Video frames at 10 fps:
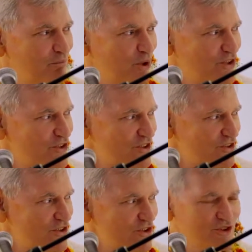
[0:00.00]
brothers
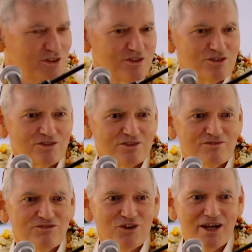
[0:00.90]
and sisters,
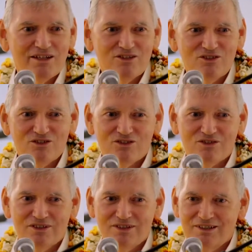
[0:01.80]

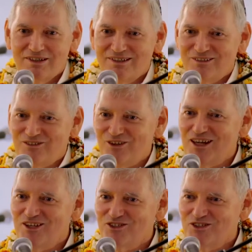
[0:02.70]
friends,
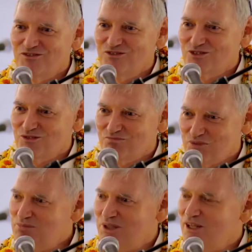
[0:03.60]
relatives,
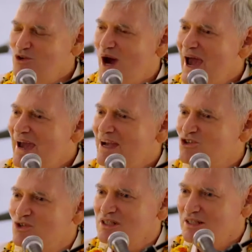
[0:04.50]
people that you
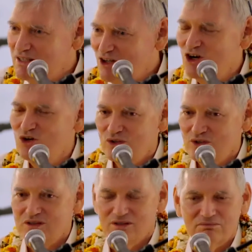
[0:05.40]
actually know
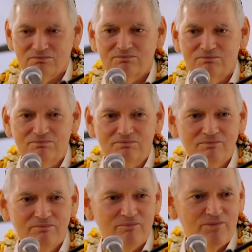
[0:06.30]

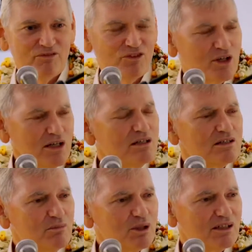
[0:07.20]
very
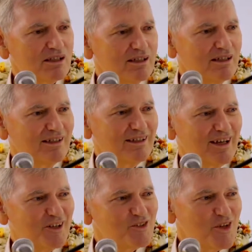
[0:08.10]
intimately.
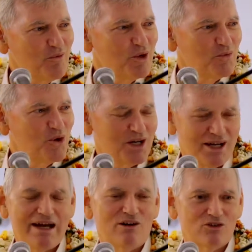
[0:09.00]
How does that one
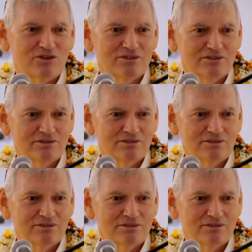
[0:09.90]
work out?